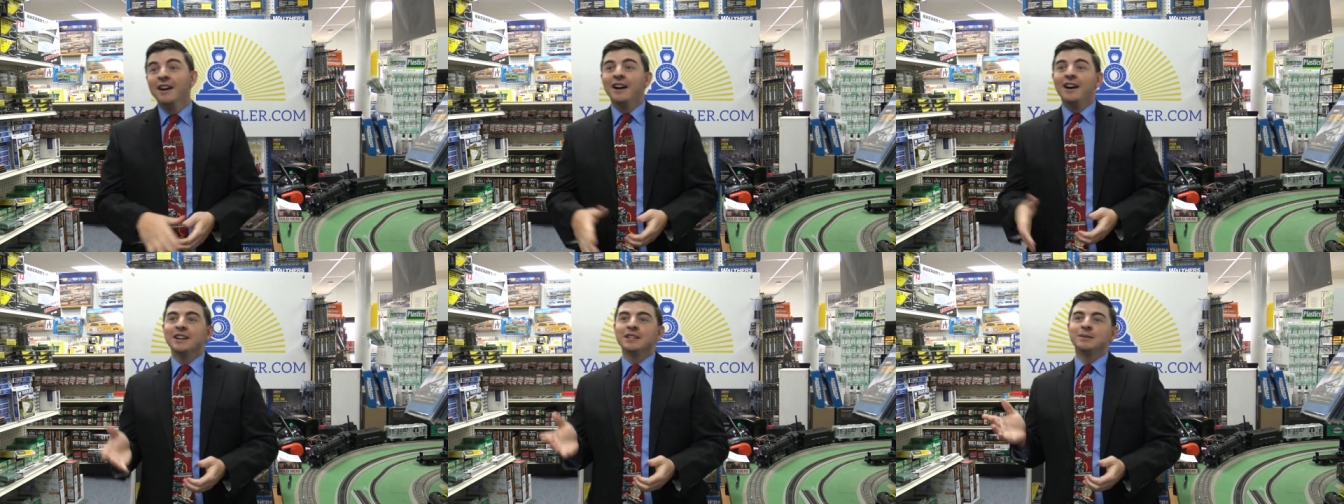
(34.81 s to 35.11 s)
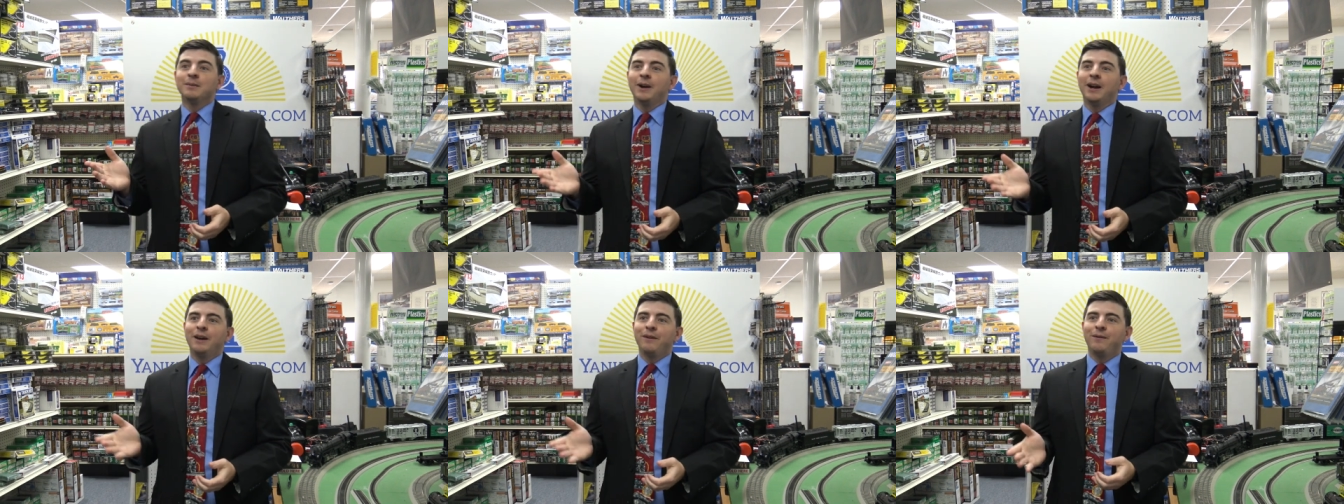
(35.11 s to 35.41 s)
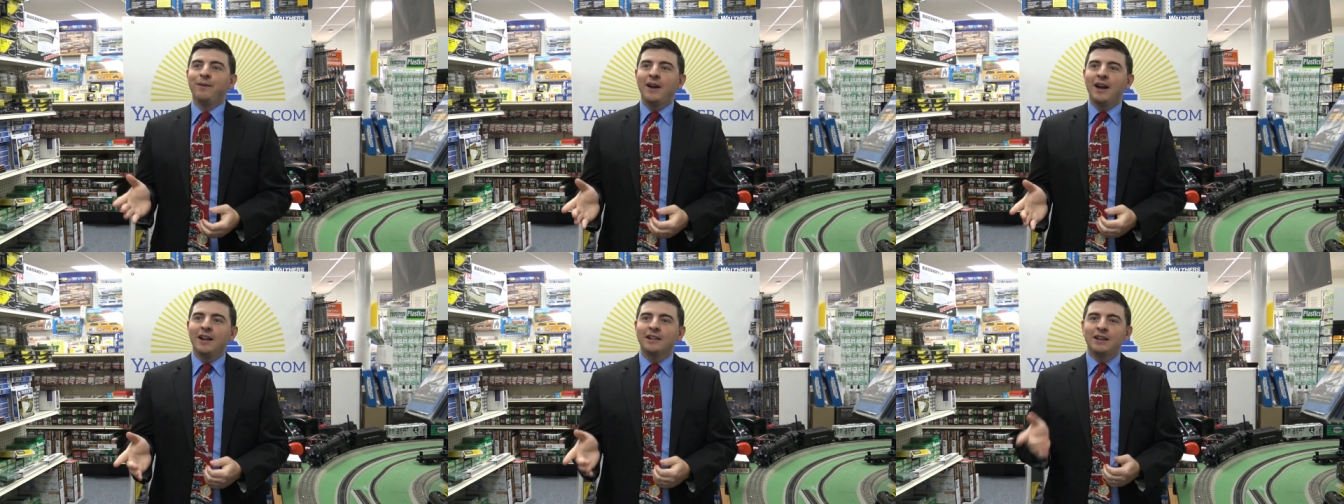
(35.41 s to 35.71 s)
As a matter
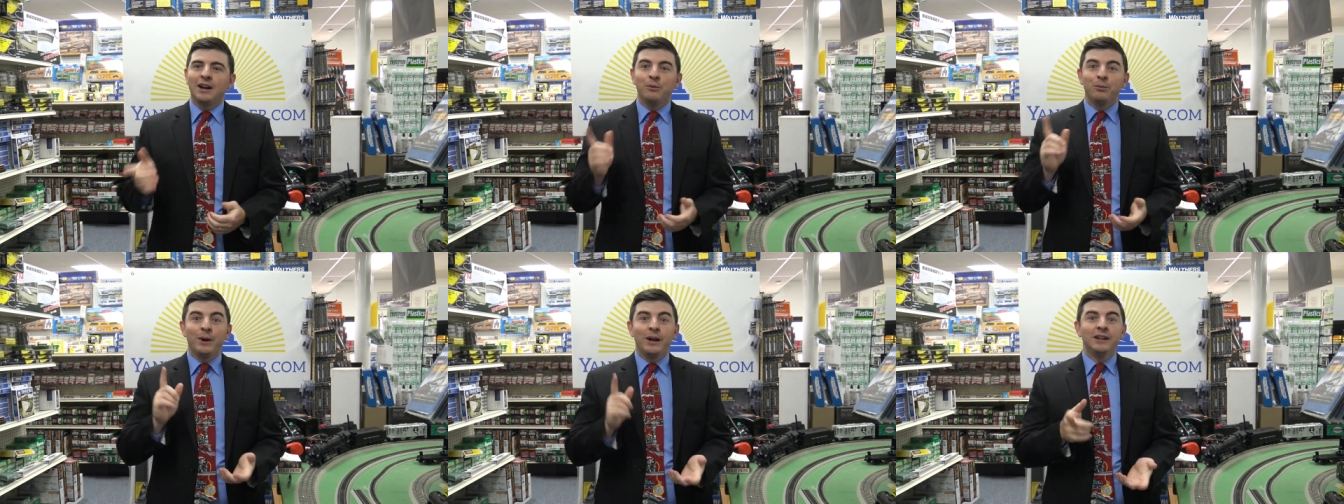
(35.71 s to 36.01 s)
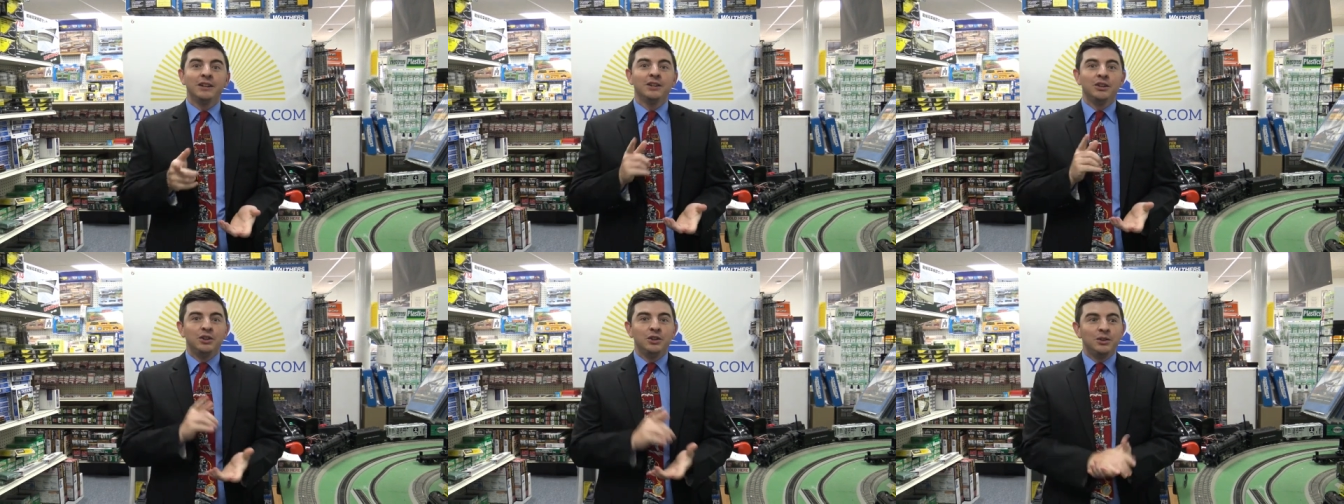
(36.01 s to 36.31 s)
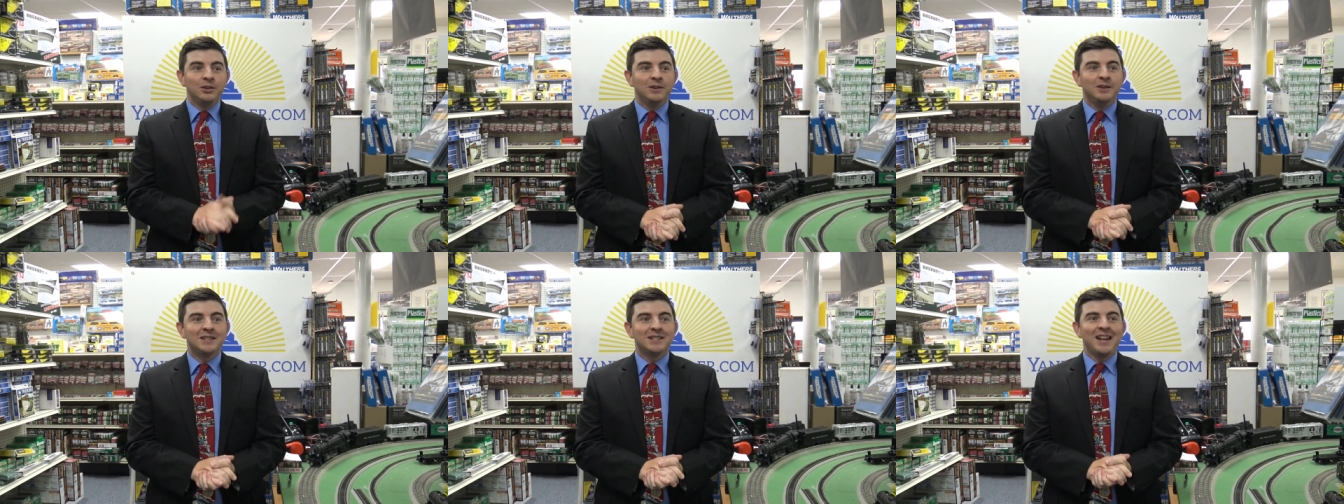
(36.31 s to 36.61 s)
of fact, I read in the
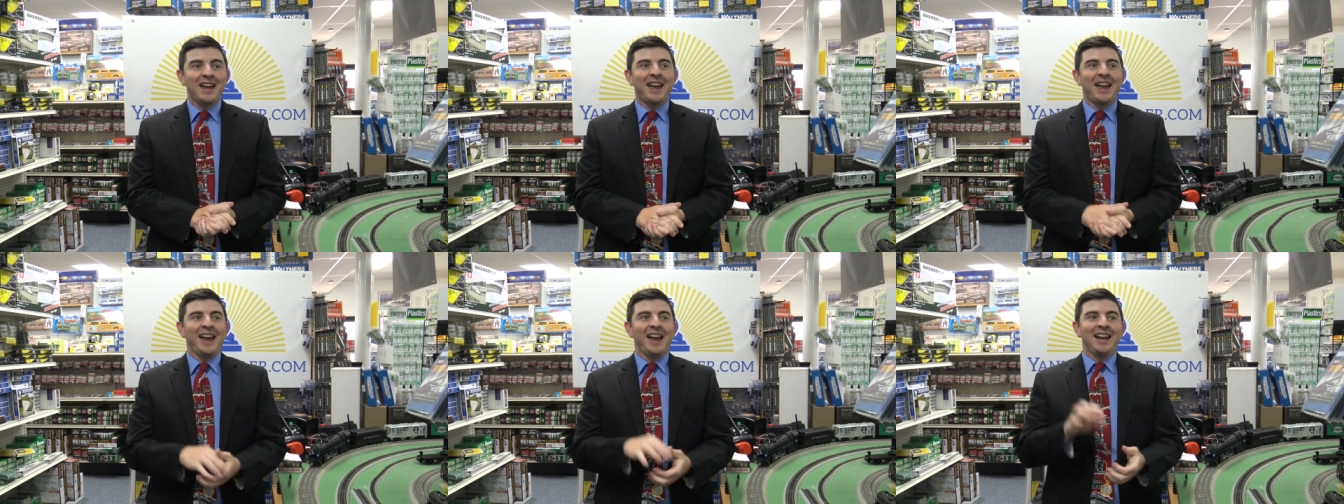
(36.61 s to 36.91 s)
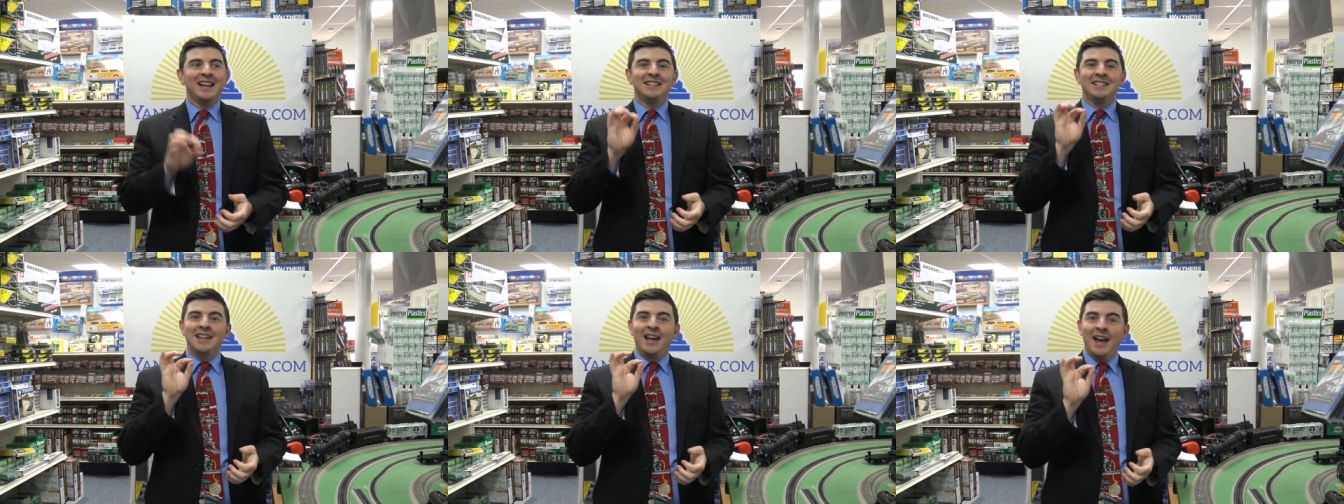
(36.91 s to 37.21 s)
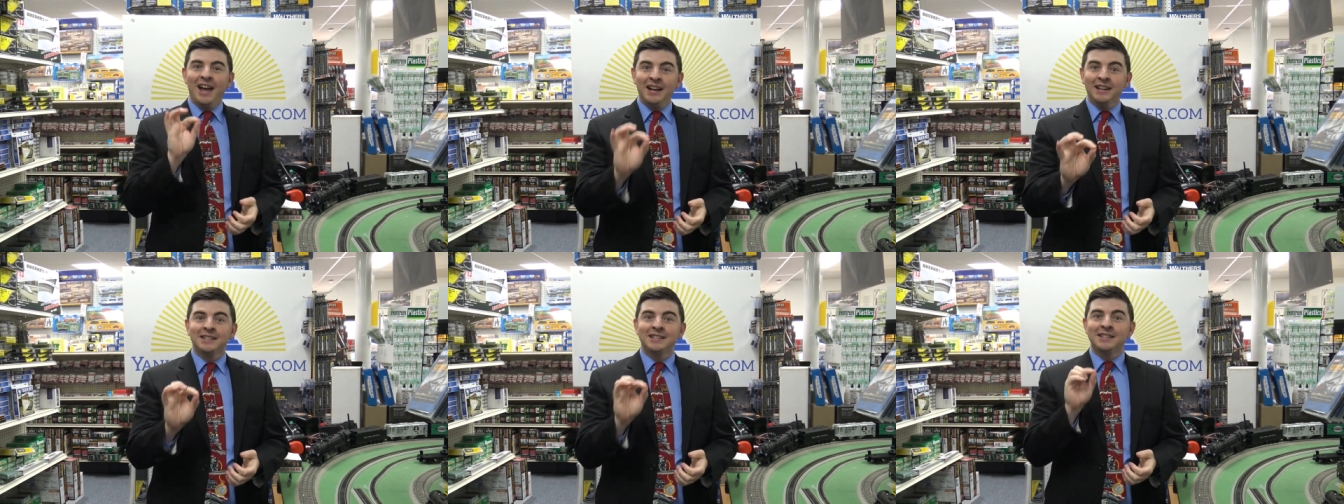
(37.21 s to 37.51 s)
news that a
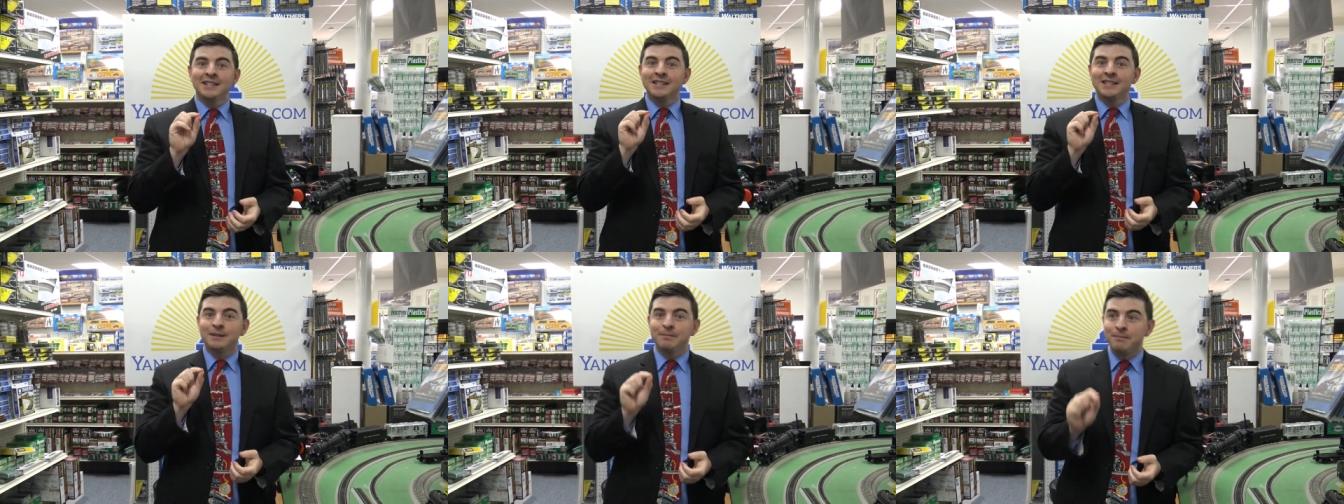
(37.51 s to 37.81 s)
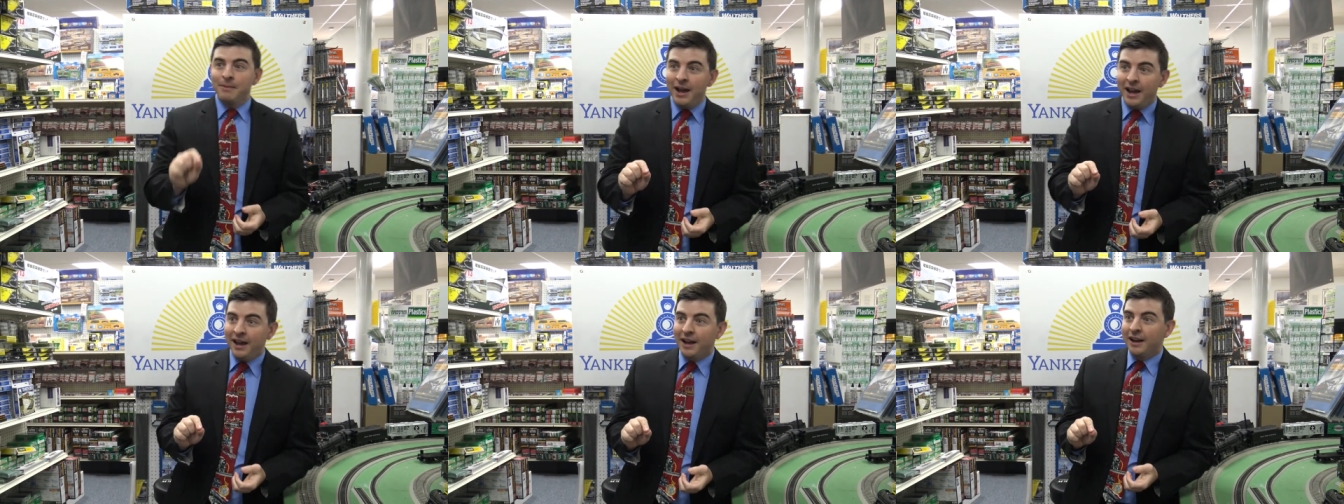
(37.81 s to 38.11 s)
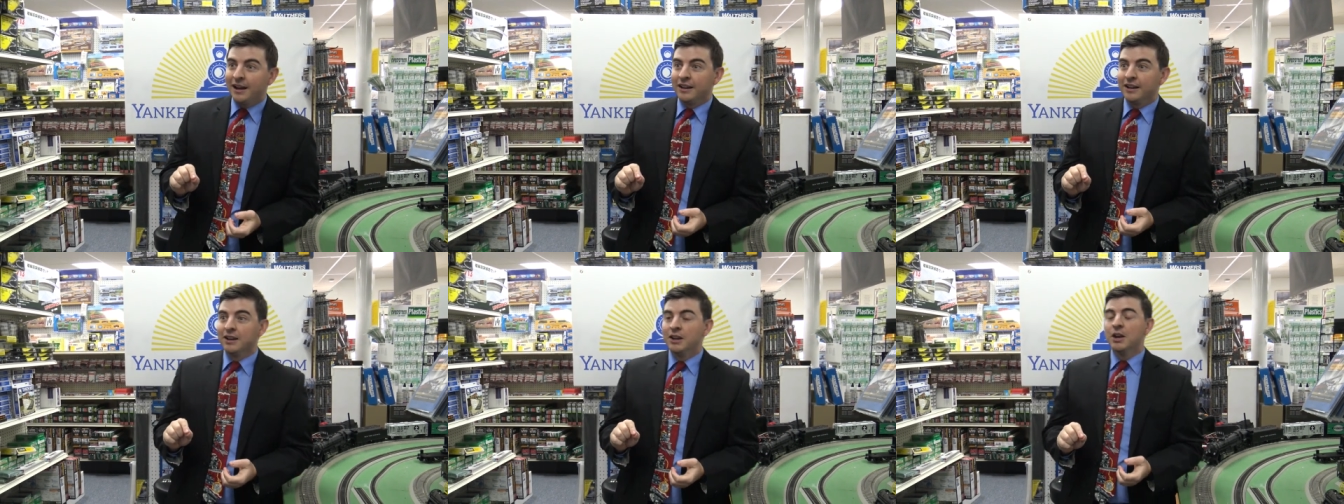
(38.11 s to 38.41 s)
Texas
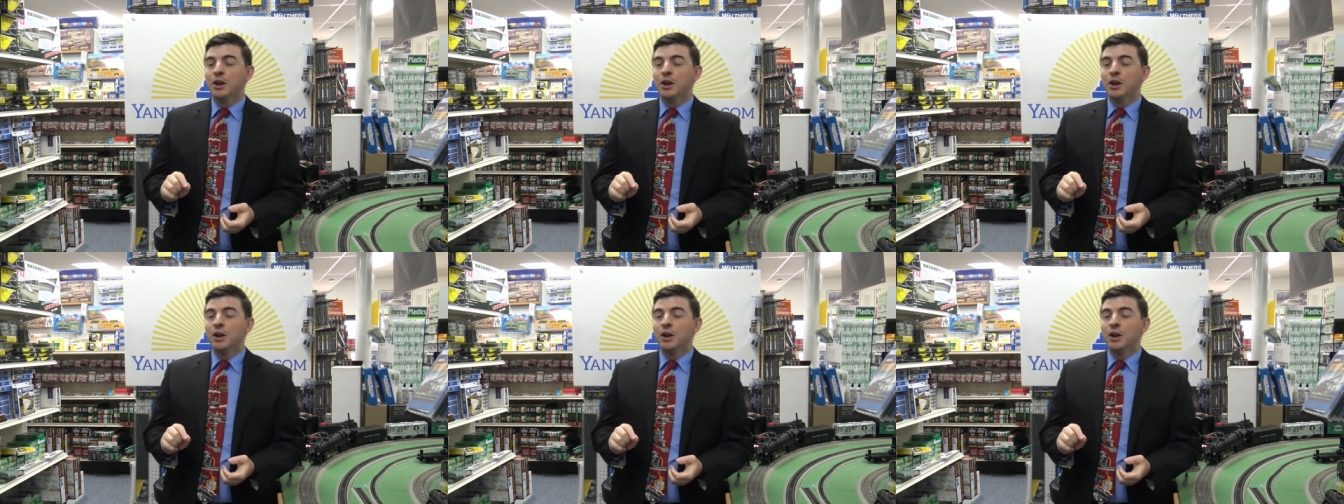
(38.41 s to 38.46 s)
man